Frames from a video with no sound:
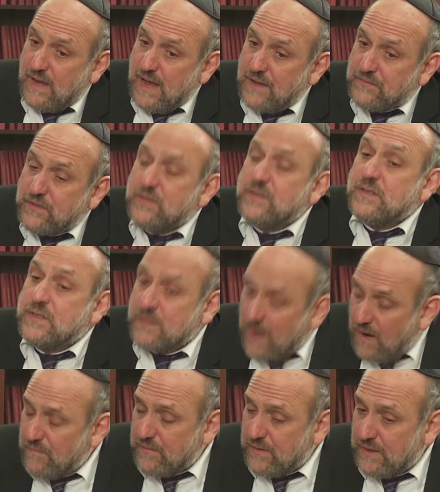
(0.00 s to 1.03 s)
after
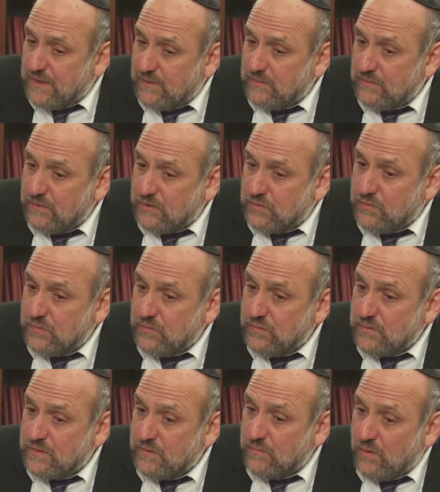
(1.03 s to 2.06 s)
discovering the
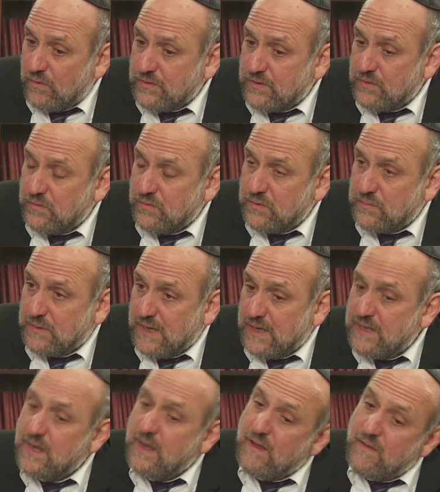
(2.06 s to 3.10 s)
Jews, the roles the Jews
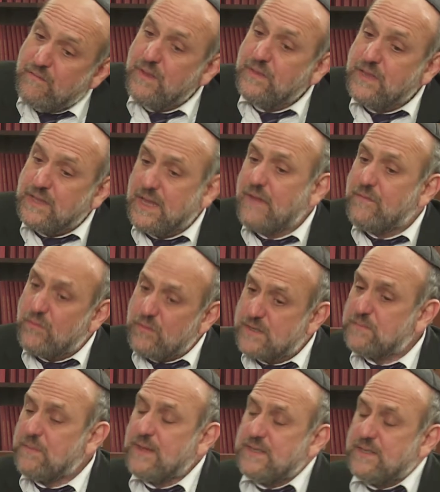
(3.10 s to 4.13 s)
played, felt that they have a
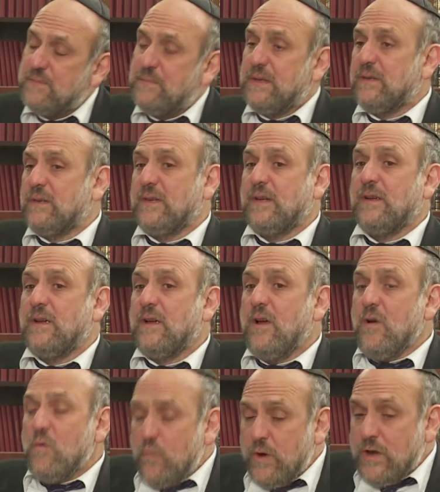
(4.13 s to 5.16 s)
responsibility.
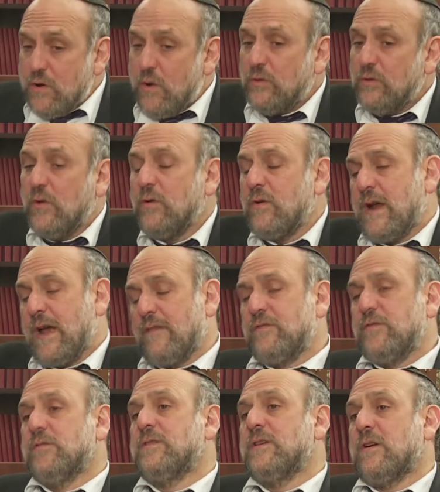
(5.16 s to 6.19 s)
We no longer have
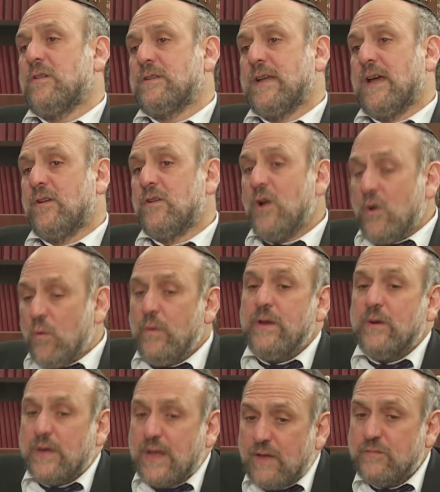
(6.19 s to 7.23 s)
Jews in our town. We
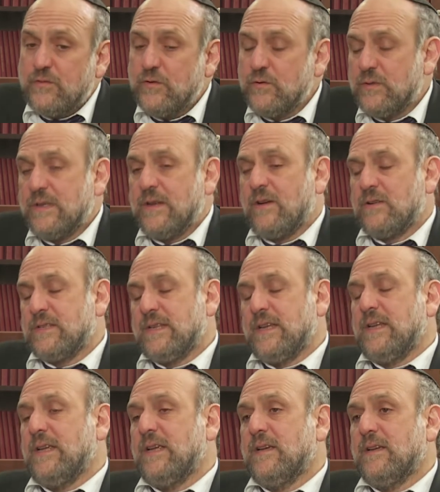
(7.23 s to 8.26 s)
don't have Jews in our
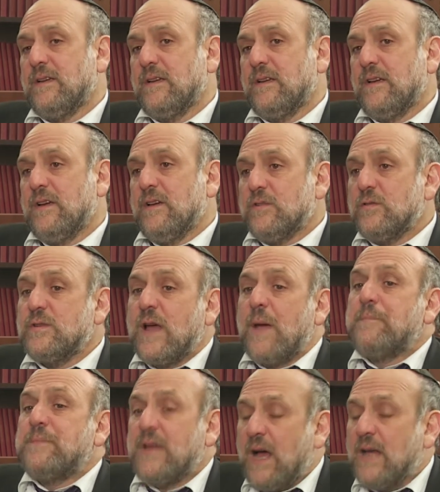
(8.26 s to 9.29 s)
city. So it's
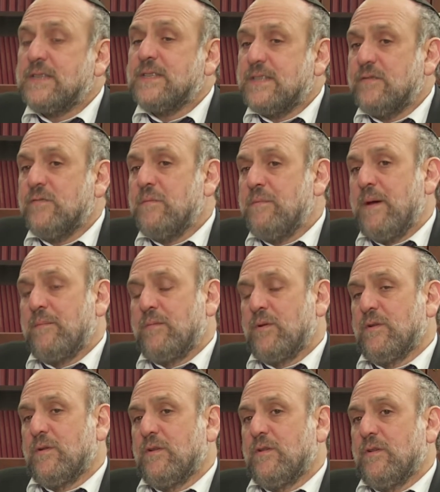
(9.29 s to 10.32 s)
up to us to
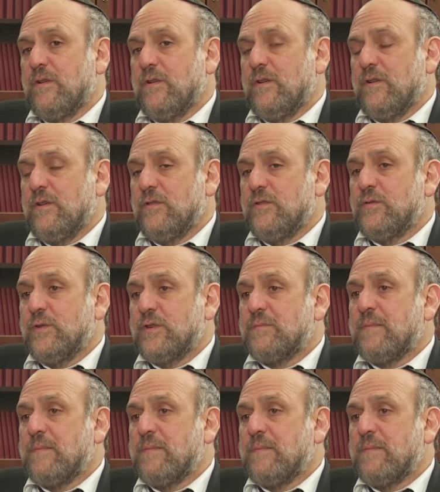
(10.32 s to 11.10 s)
remember Jewish